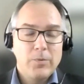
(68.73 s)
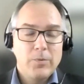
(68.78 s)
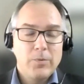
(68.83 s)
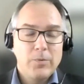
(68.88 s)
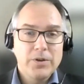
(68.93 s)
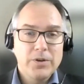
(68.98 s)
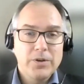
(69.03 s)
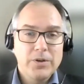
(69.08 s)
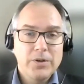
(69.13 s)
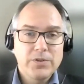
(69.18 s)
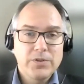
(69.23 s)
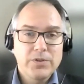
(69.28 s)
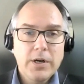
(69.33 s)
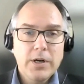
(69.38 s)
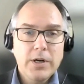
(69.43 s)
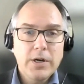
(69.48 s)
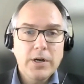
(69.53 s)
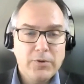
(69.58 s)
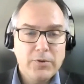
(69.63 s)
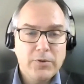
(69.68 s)
Walter
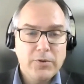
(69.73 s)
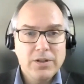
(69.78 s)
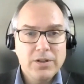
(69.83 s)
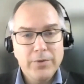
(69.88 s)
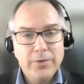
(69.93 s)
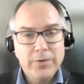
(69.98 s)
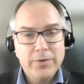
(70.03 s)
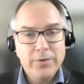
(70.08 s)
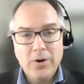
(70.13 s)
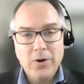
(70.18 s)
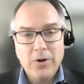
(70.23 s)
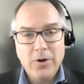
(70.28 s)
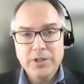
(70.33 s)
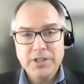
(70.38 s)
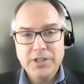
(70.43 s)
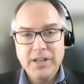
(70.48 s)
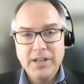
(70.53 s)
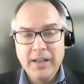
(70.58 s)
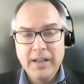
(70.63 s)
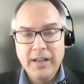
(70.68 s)
Struer. I'm professor of
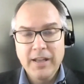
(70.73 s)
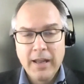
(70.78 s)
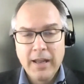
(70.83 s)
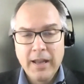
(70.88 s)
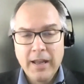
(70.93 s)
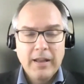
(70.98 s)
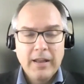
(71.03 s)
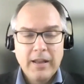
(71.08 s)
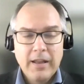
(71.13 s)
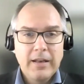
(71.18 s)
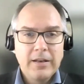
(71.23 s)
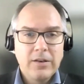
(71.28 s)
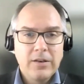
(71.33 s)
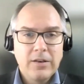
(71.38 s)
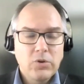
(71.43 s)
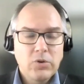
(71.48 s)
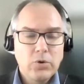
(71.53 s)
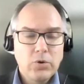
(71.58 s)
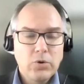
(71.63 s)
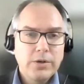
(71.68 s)
neurology
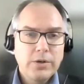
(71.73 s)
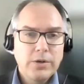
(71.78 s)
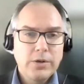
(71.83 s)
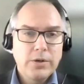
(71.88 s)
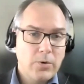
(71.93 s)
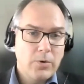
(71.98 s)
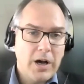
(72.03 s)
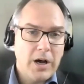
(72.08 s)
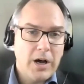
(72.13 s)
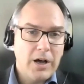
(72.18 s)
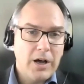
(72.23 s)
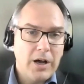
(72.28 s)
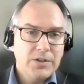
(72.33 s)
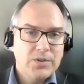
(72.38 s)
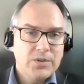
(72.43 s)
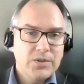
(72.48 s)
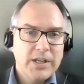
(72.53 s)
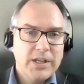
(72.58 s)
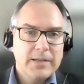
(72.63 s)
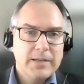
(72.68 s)
in Tulln, Lower
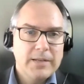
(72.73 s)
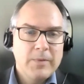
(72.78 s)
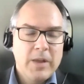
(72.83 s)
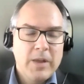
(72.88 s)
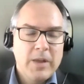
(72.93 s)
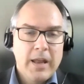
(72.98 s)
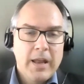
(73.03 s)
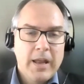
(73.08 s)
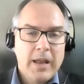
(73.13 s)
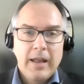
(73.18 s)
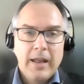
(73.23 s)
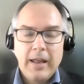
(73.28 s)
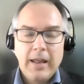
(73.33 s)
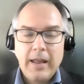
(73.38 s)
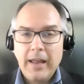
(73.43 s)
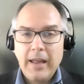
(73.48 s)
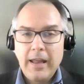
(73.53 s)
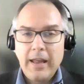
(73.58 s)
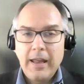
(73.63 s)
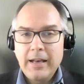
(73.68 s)
Austria,
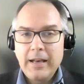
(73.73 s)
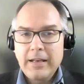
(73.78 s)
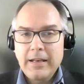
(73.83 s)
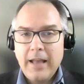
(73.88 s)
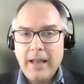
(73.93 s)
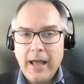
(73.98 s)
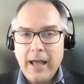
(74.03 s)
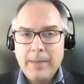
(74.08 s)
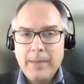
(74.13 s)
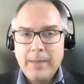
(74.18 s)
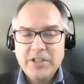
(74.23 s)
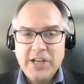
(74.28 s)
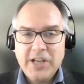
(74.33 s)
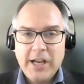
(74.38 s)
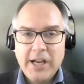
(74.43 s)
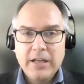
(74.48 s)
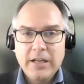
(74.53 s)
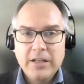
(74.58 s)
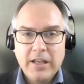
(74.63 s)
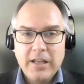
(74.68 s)
and I'm
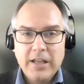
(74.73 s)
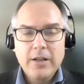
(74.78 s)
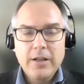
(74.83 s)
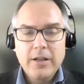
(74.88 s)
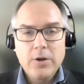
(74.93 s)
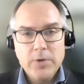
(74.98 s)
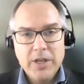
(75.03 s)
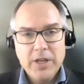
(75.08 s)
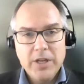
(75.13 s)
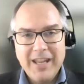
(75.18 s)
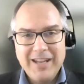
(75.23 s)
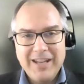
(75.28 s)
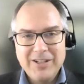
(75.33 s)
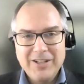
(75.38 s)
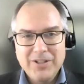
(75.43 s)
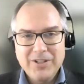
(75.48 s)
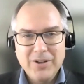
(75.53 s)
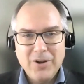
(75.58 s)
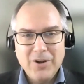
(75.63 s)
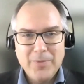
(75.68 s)
chairing the
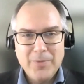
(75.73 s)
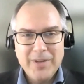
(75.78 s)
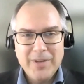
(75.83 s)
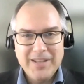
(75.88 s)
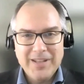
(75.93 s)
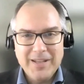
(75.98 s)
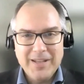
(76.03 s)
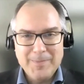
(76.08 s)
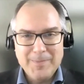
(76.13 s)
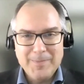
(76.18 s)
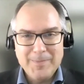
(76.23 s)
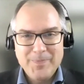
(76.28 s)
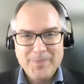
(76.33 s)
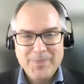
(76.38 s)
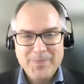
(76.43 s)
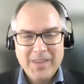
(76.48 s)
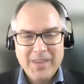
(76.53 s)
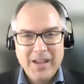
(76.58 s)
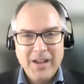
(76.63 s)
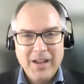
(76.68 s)
e-communication committee.
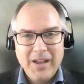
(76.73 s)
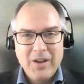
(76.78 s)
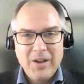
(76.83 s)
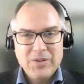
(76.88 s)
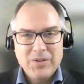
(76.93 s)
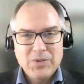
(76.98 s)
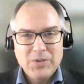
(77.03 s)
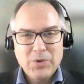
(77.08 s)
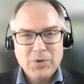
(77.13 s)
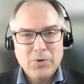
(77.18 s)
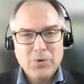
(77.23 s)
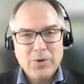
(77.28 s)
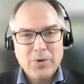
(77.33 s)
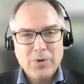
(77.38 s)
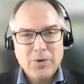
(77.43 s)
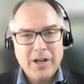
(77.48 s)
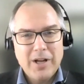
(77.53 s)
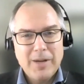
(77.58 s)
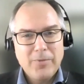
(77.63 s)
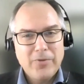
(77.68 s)

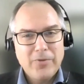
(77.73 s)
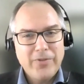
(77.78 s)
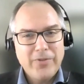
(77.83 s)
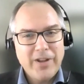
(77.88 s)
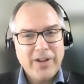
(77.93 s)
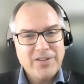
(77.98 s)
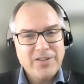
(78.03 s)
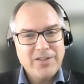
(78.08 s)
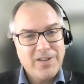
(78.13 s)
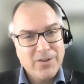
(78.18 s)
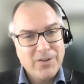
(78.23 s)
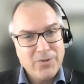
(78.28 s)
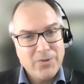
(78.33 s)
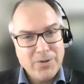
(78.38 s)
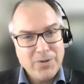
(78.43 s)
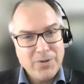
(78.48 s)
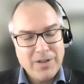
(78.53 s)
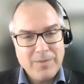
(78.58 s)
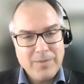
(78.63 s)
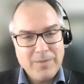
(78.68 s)
So, Professor
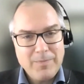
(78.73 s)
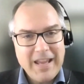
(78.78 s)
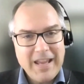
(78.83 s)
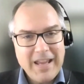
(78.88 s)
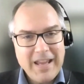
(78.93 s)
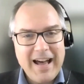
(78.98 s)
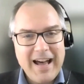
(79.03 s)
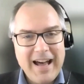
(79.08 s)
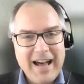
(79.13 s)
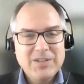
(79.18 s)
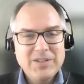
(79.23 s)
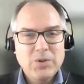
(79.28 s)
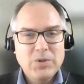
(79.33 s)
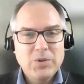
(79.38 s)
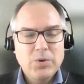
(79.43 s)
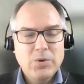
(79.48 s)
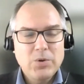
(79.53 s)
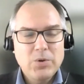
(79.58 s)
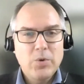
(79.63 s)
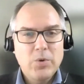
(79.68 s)
Gücht, may I ask
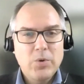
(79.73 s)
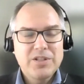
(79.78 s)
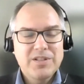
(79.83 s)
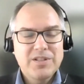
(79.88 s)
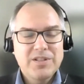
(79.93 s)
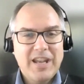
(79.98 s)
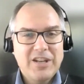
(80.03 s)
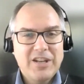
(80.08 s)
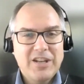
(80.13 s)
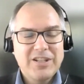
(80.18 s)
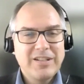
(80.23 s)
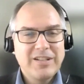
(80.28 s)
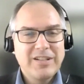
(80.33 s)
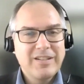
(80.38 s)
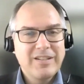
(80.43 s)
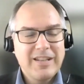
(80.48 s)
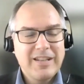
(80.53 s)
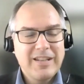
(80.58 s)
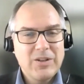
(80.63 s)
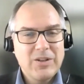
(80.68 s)
you, which session
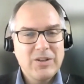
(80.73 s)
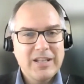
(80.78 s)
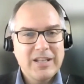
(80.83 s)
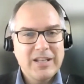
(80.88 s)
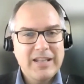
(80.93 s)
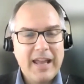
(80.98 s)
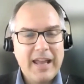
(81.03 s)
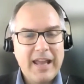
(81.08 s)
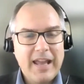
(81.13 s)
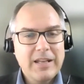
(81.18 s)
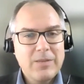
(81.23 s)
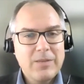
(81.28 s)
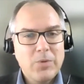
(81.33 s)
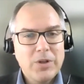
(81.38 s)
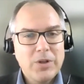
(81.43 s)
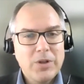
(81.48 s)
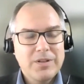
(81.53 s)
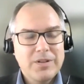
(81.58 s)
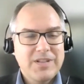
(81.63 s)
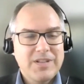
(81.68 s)
did you attend and
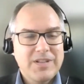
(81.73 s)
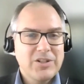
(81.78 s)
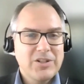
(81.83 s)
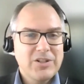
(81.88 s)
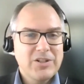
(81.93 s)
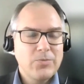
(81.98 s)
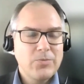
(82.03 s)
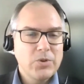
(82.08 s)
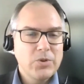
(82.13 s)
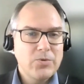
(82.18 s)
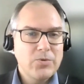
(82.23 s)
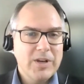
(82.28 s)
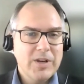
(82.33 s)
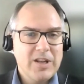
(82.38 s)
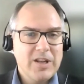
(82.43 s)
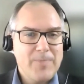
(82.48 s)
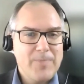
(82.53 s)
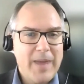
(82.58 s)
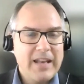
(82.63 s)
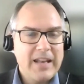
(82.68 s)
what session would you
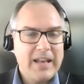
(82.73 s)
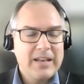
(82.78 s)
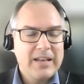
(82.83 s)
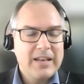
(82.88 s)
recommend